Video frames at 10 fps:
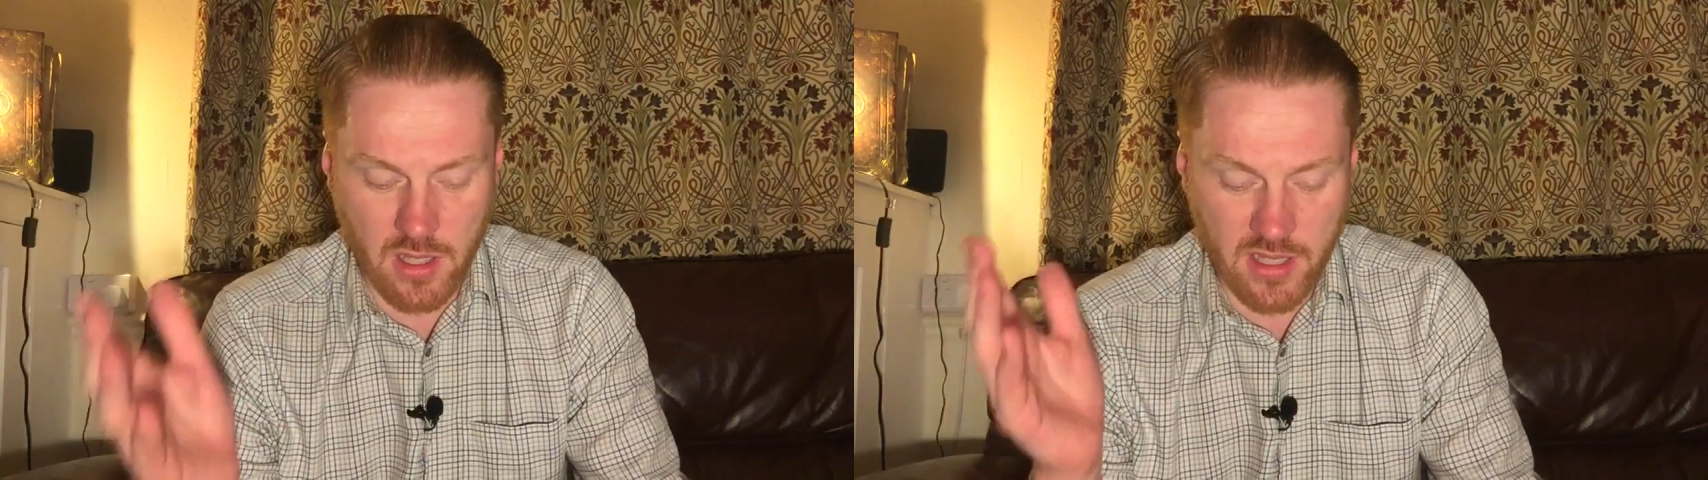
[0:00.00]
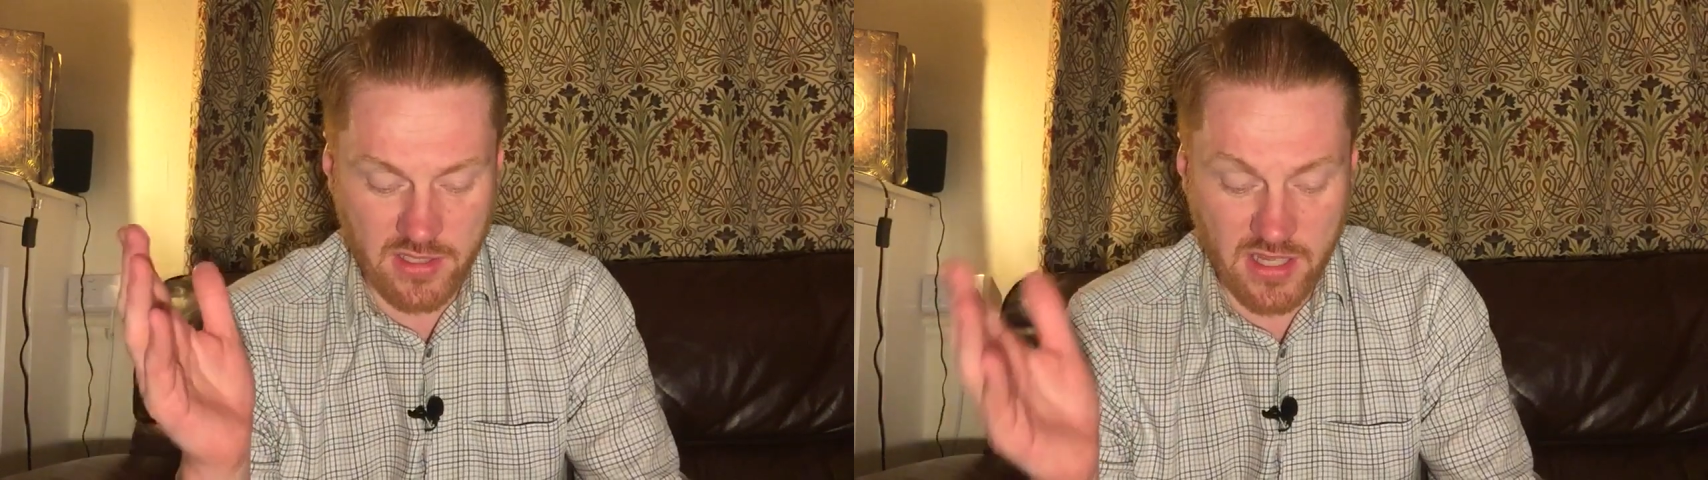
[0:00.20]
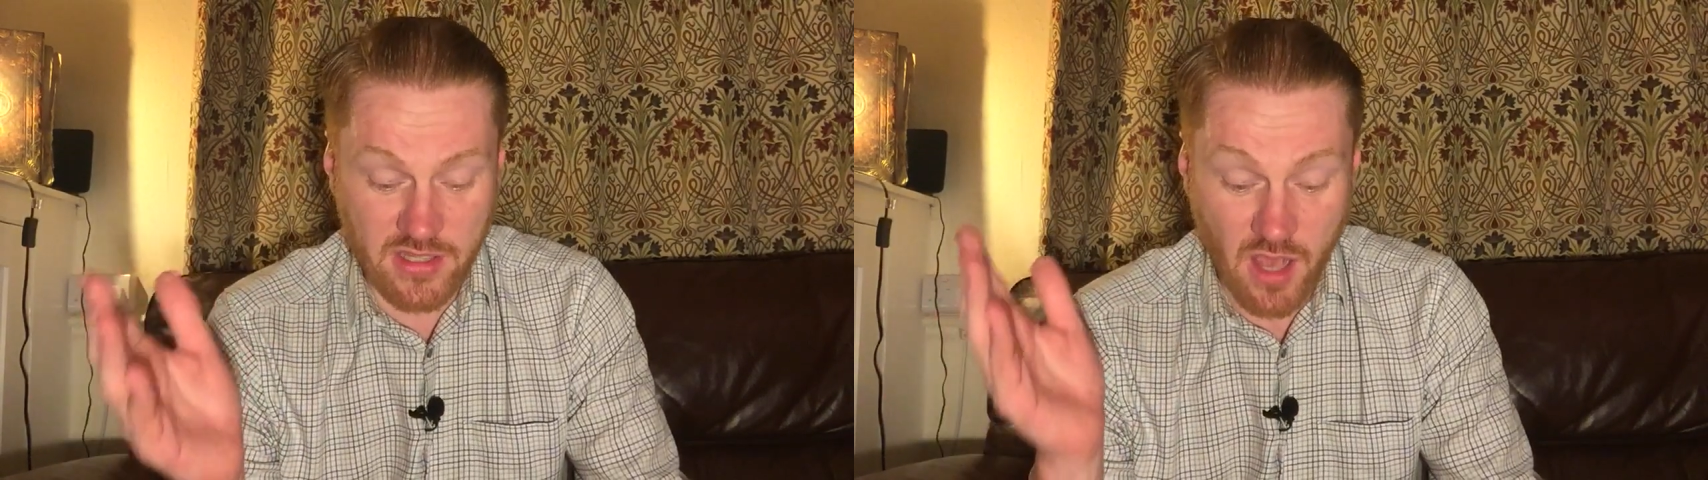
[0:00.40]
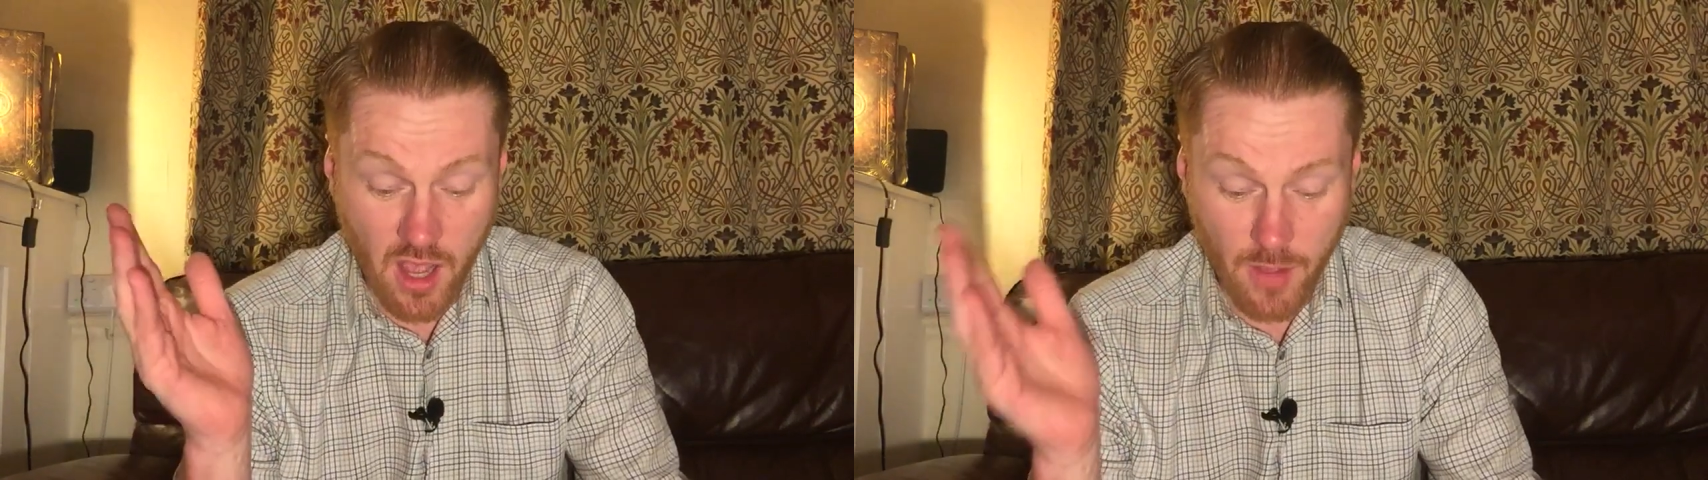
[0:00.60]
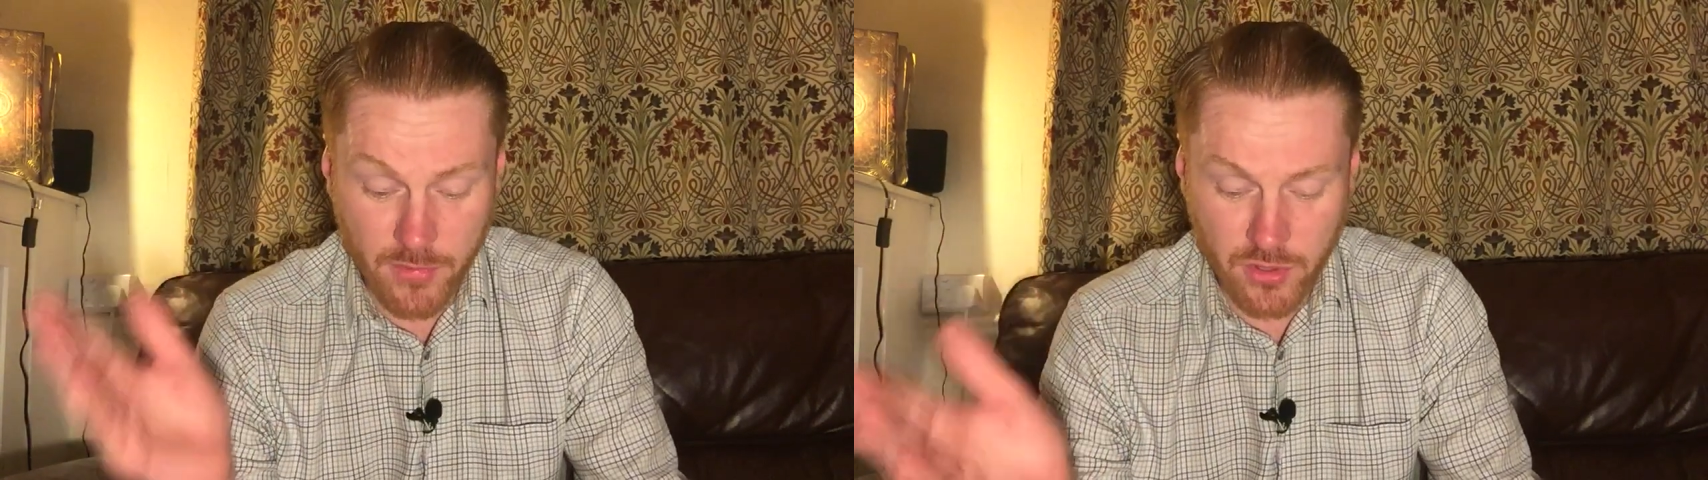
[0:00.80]
He says,
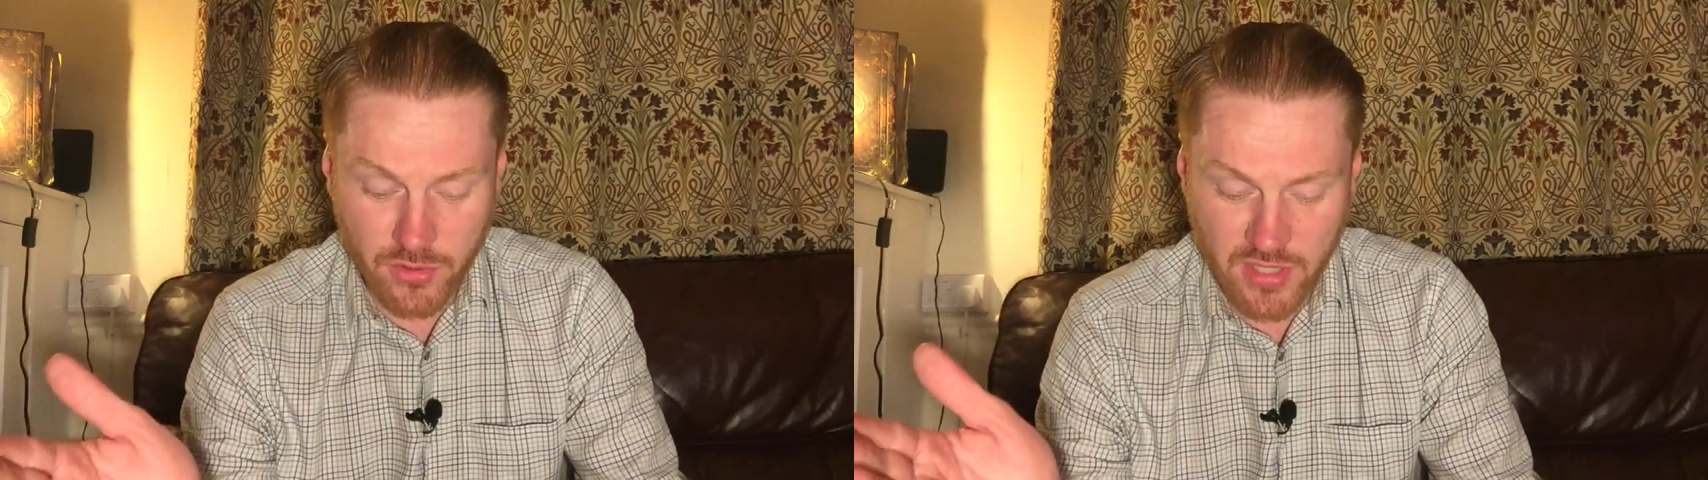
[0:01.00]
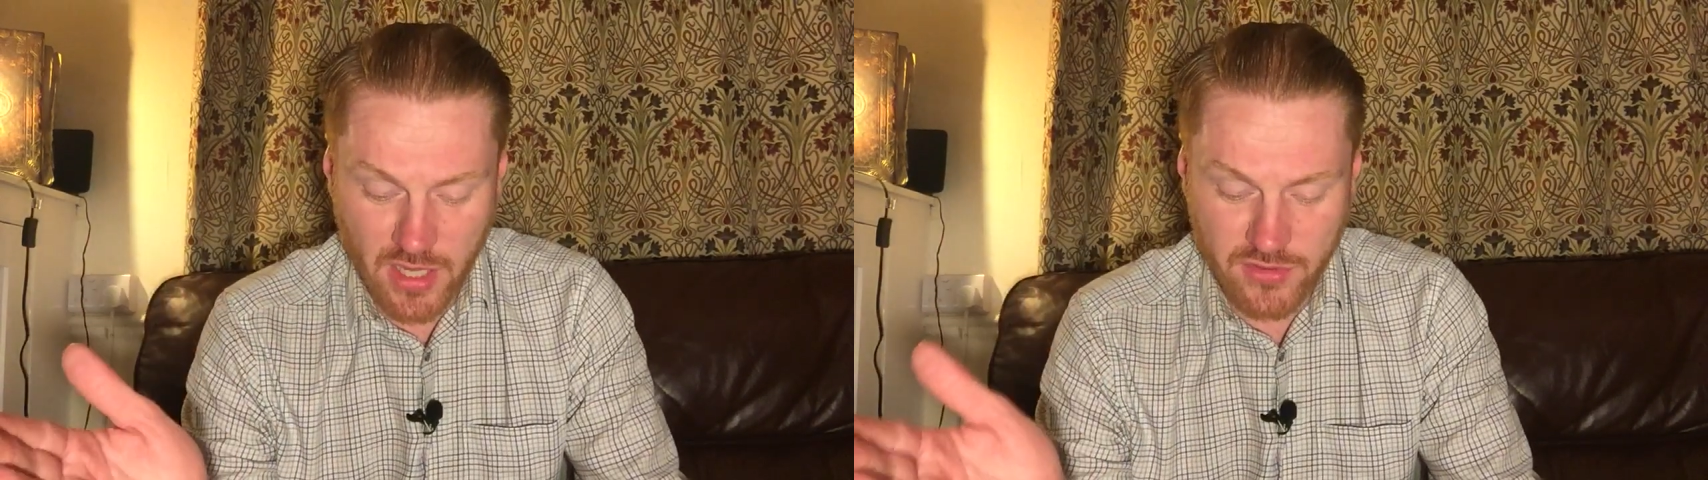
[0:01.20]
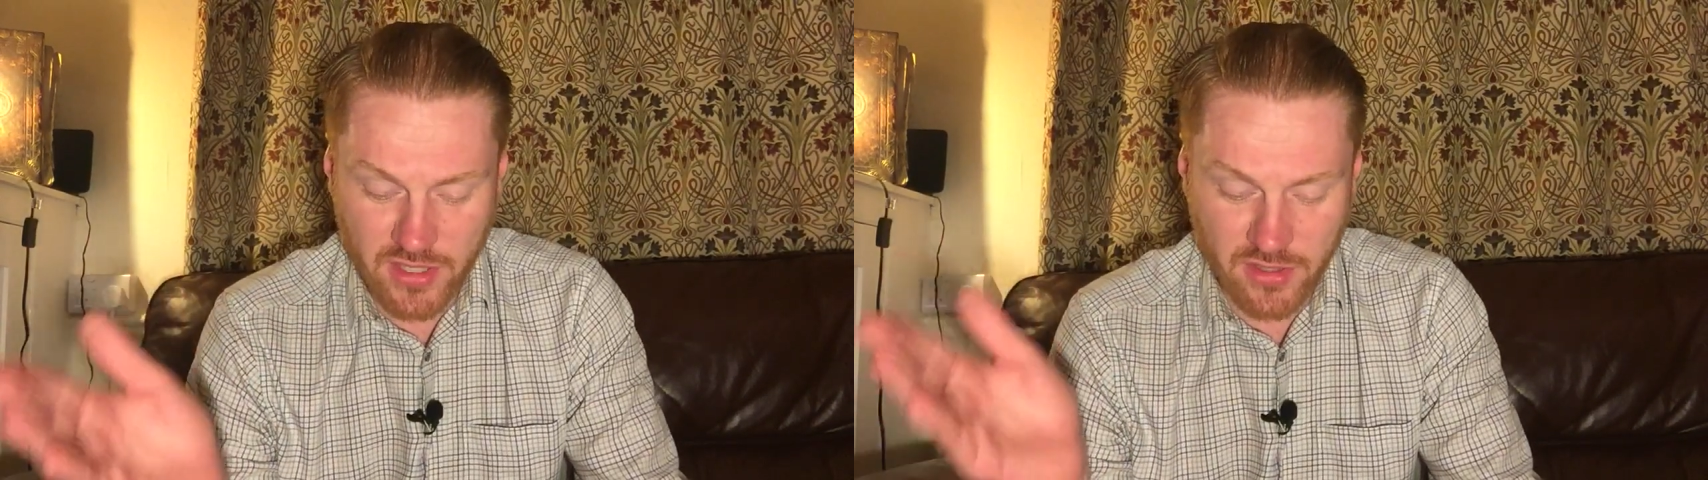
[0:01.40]
Humble yourselves